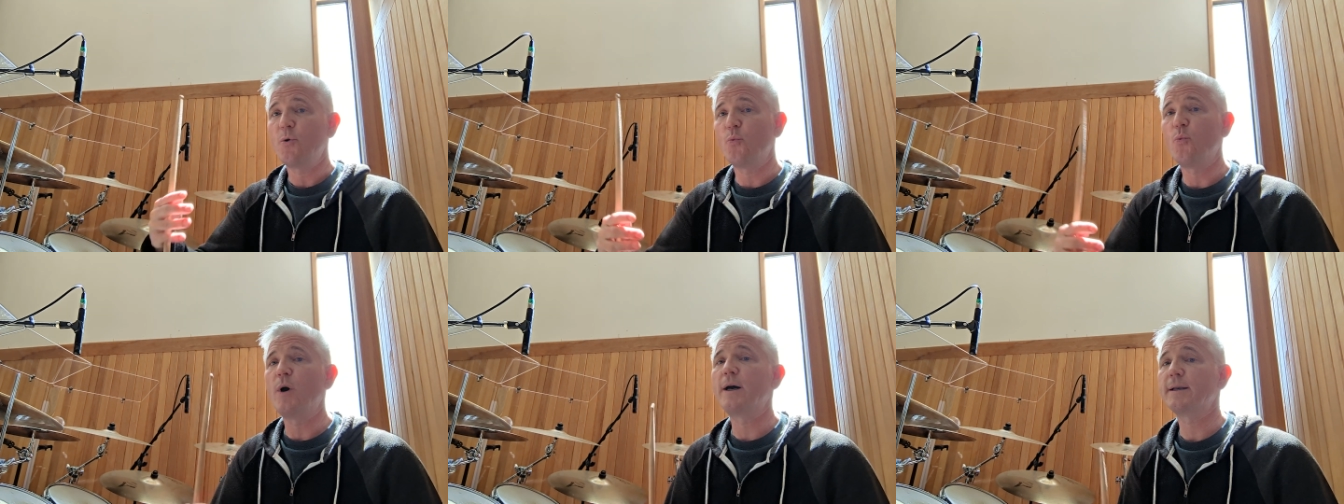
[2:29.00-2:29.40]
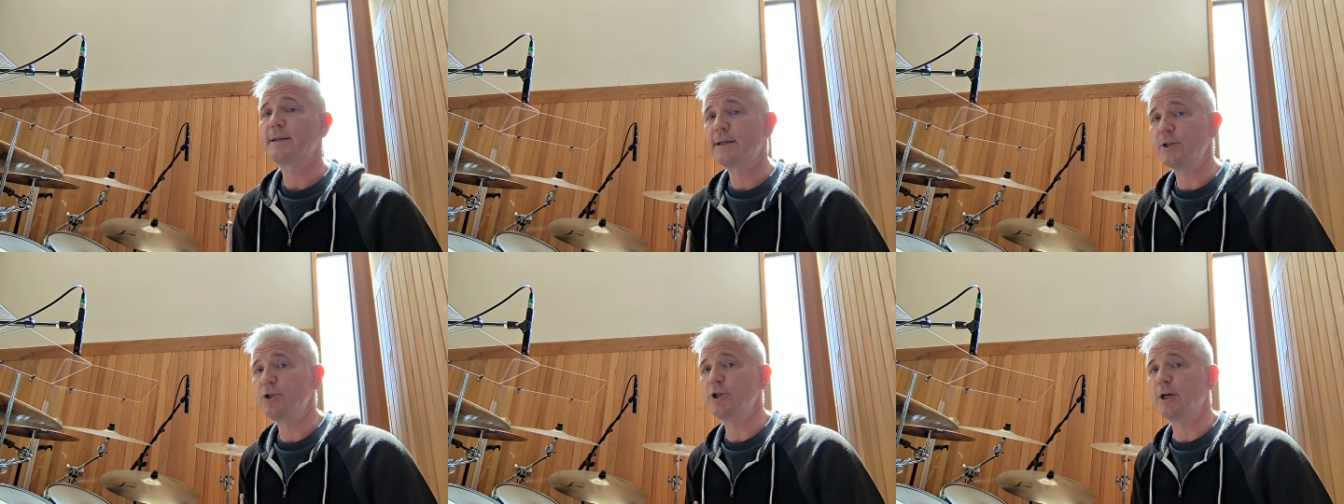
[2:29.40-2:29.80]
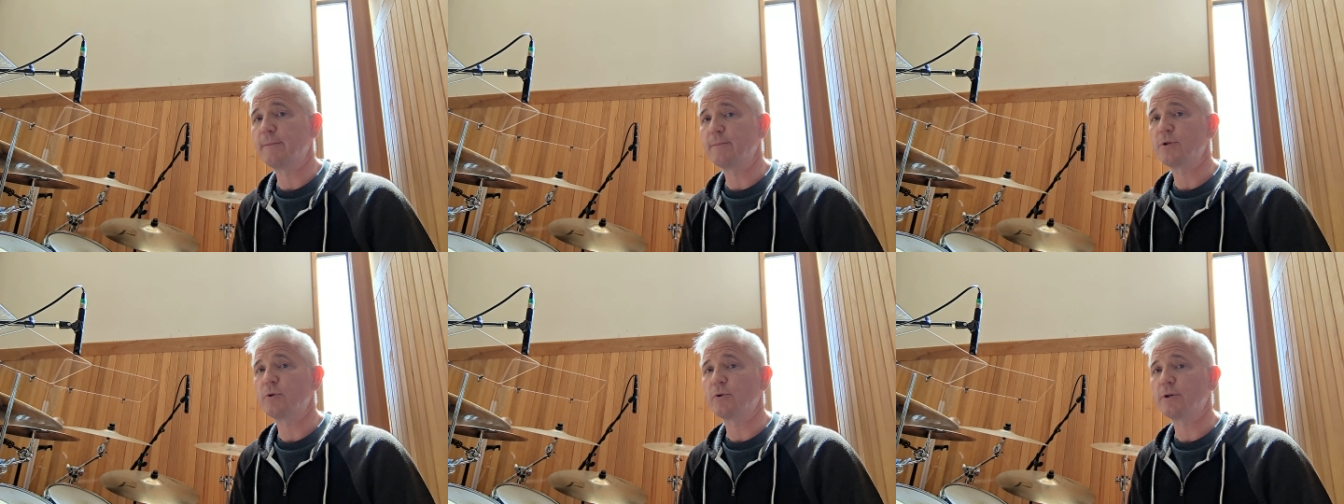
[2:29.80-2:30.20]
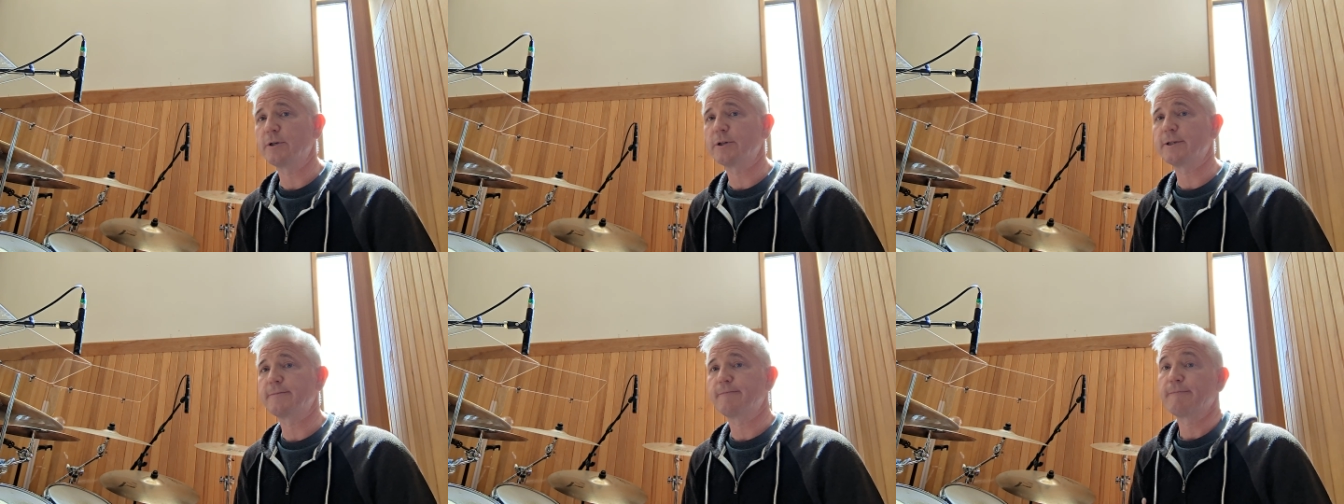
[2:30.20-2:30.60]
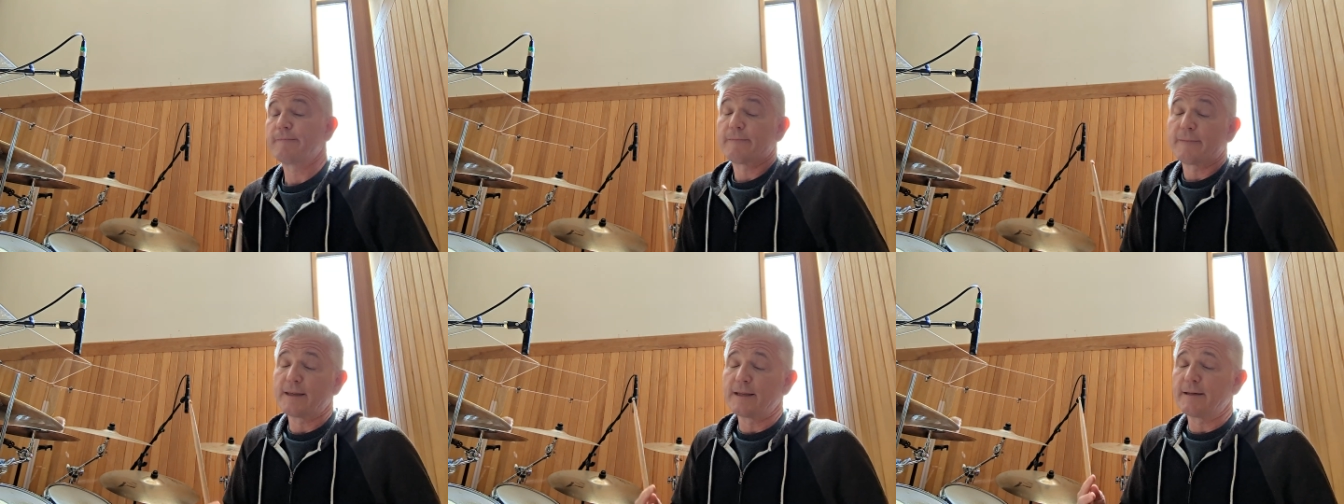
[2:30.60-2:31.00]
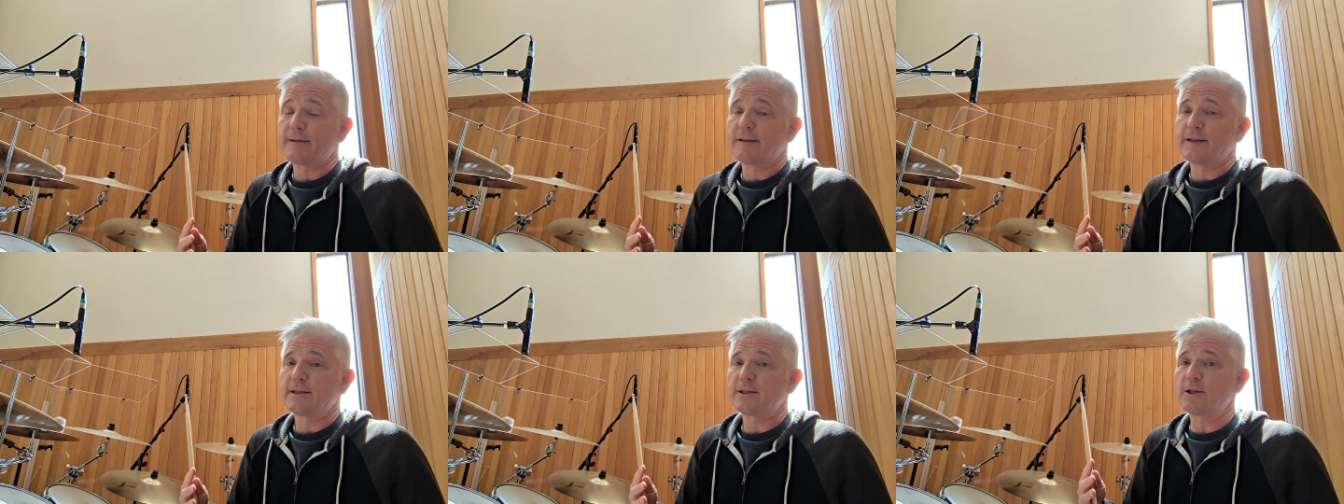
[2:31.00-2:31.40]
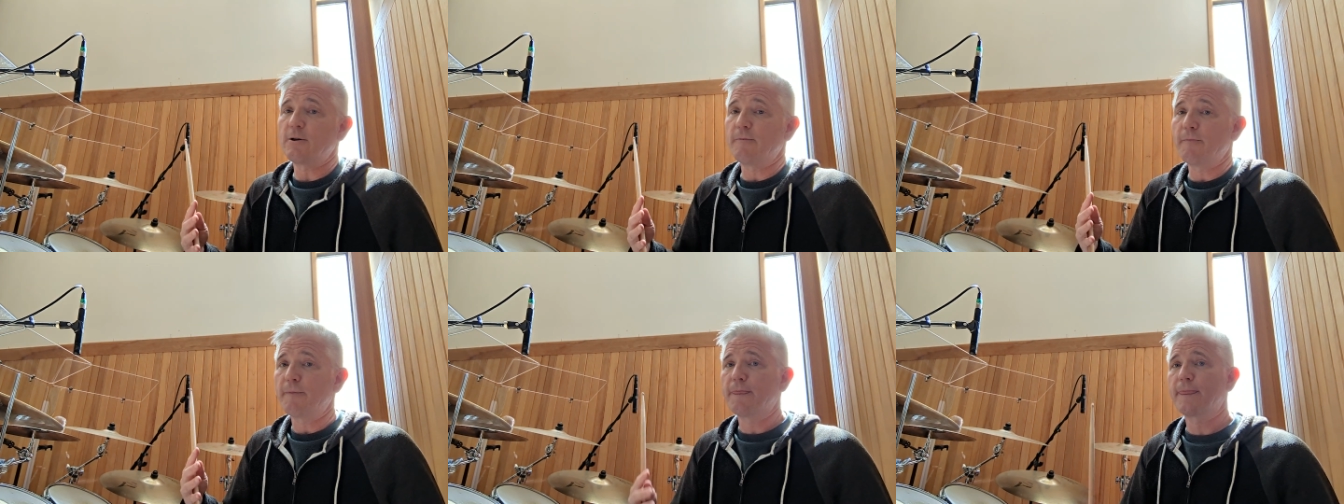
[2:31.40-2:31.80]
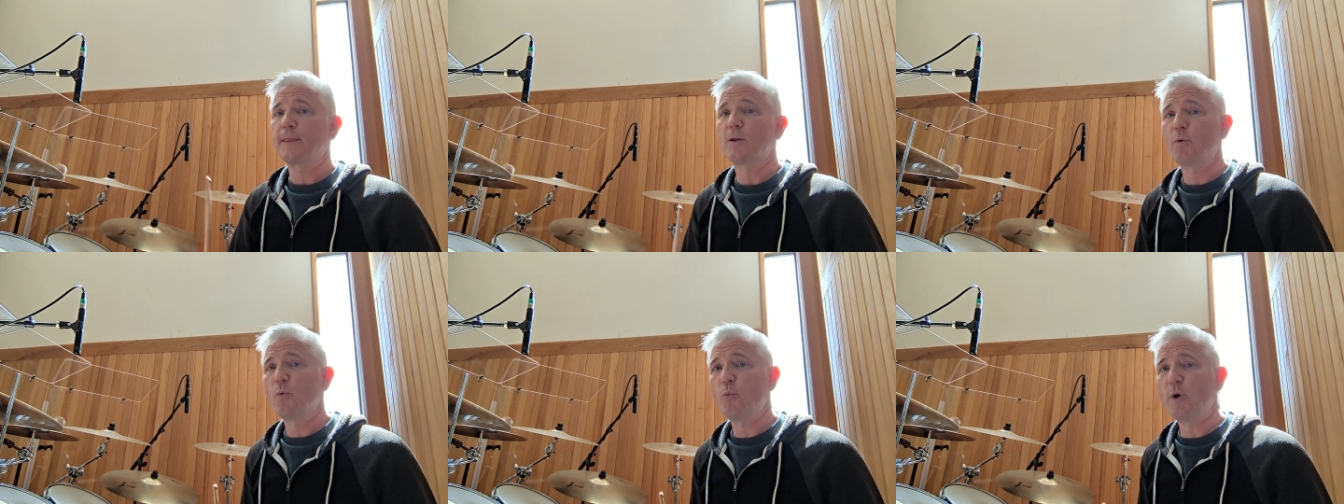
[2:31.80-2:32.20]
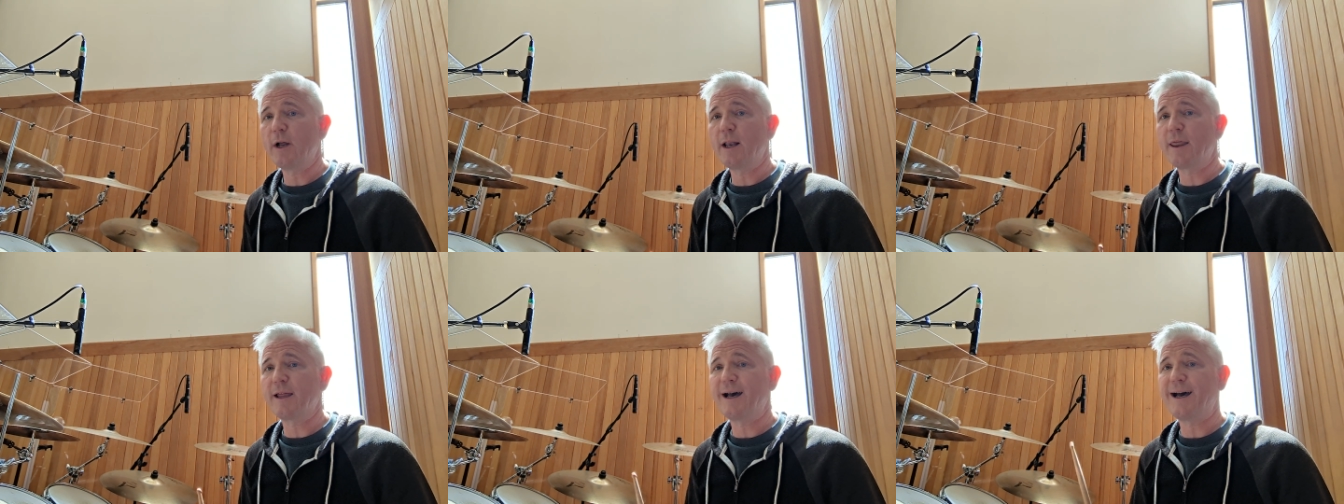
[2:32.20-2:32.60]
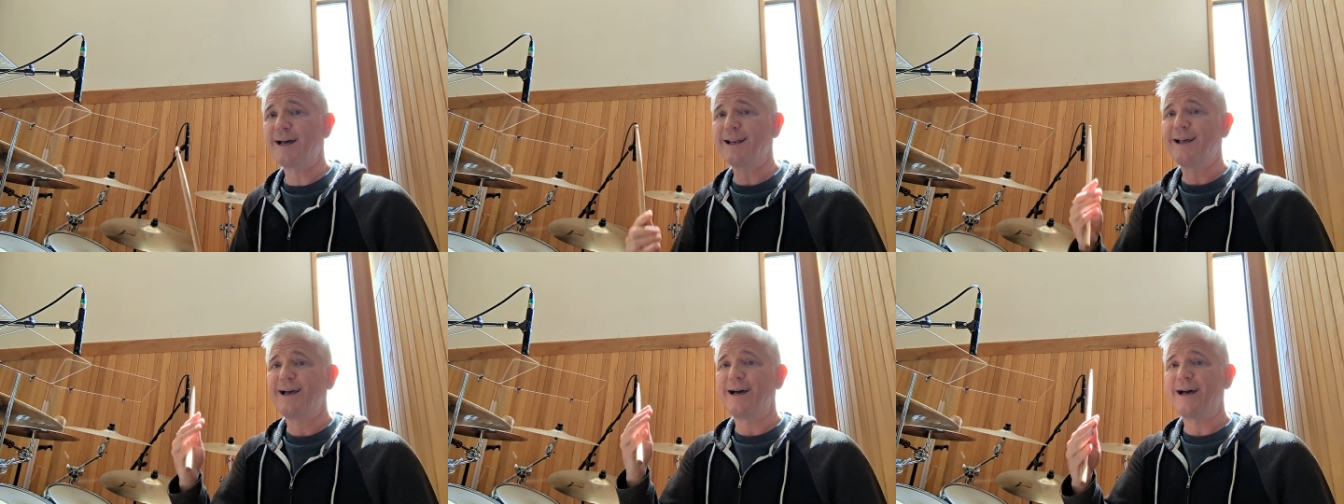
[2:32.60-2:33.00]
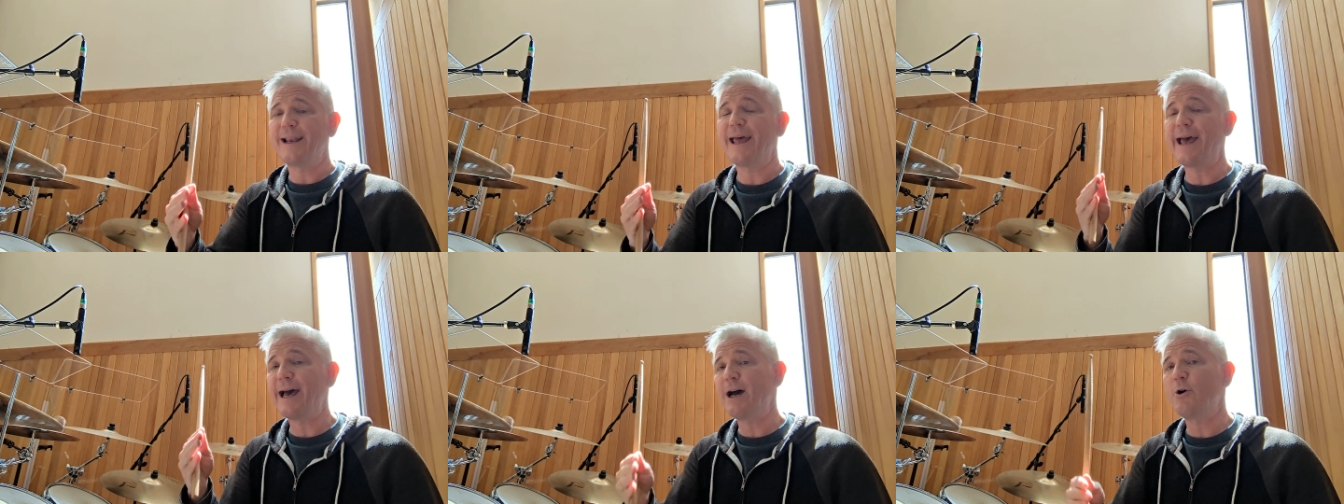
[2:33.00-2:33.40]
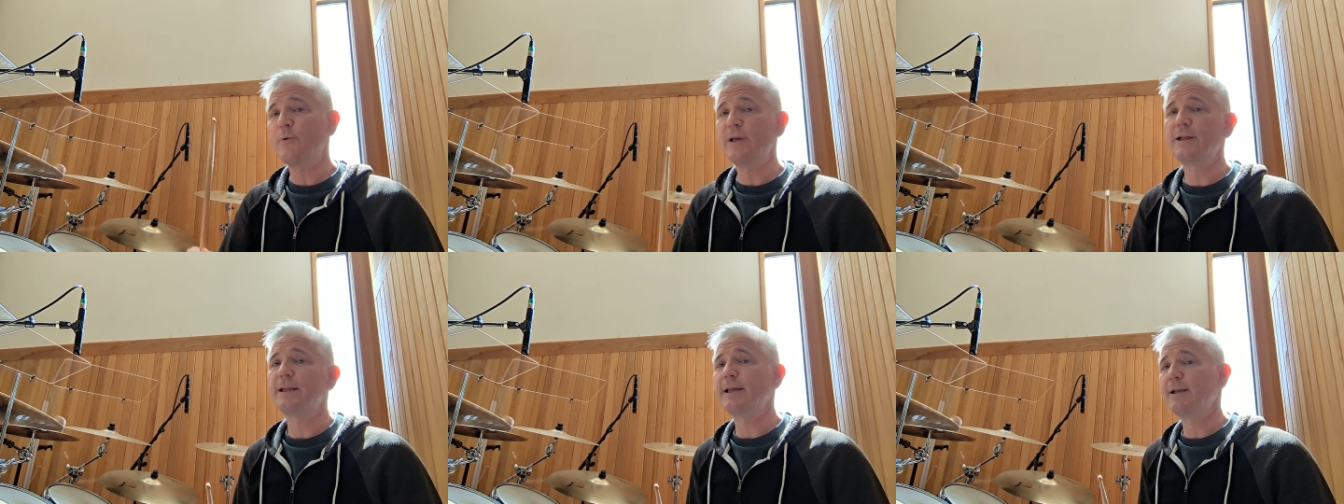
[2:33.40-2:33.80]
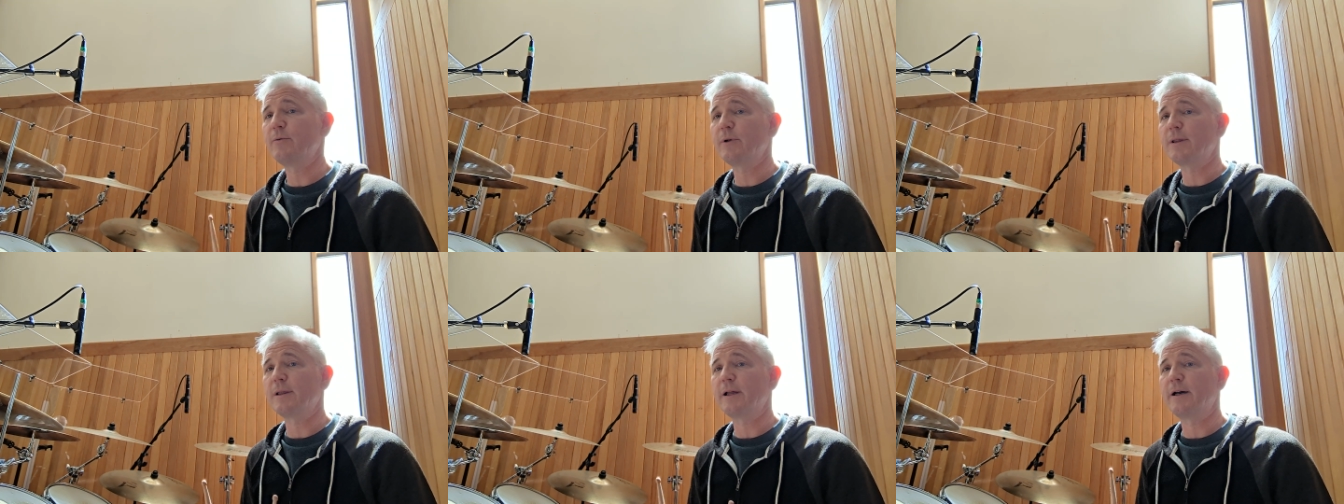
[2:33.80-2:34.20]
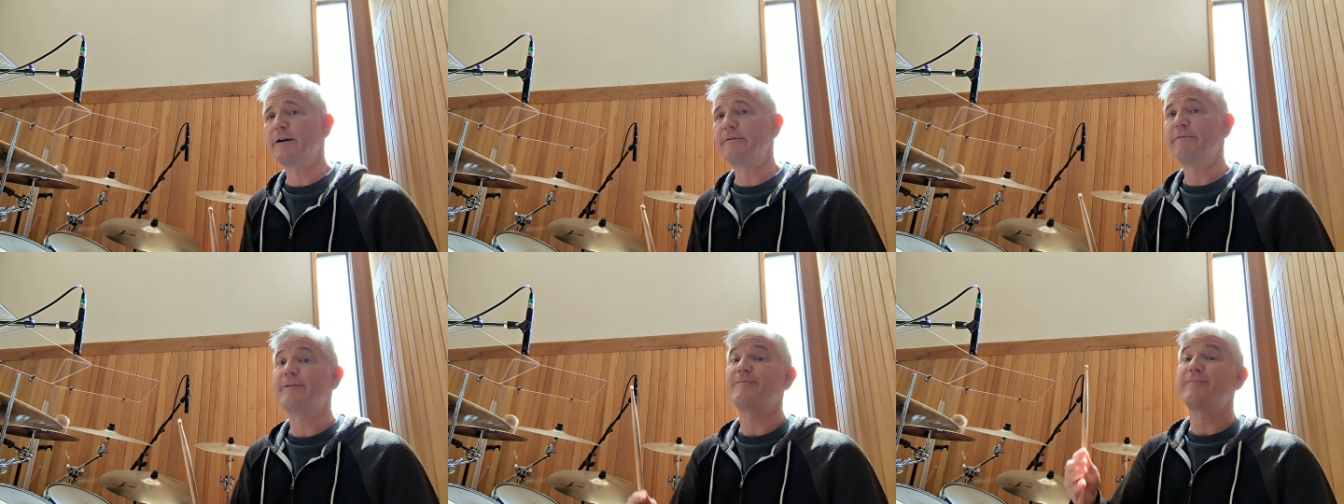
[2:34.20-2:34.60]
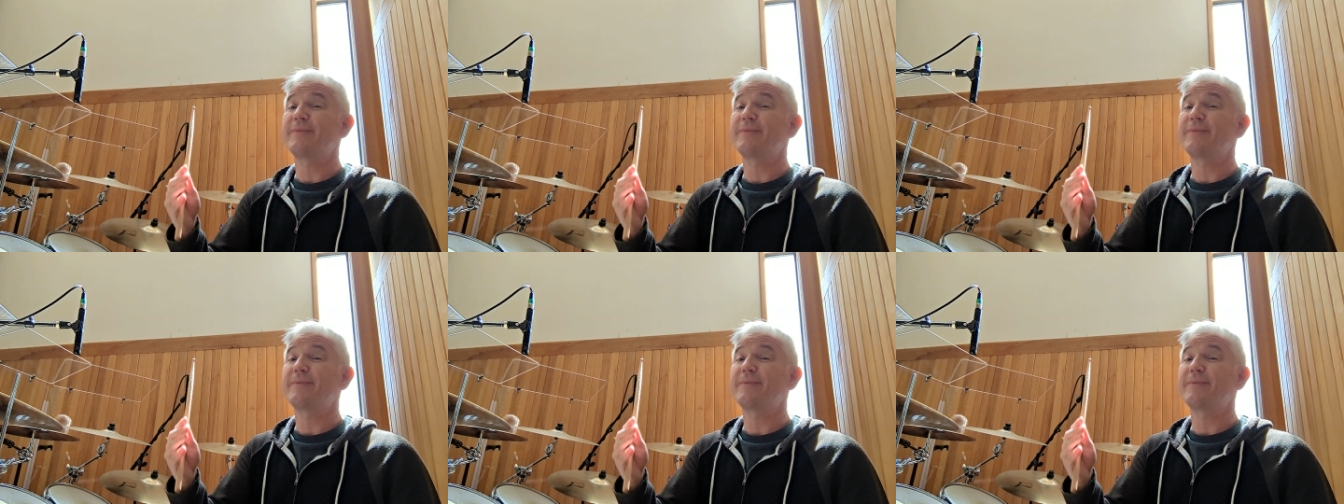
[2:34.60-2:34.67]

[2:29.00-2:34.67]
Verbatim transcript: want to jump towards. So, one thought on how we lead with love.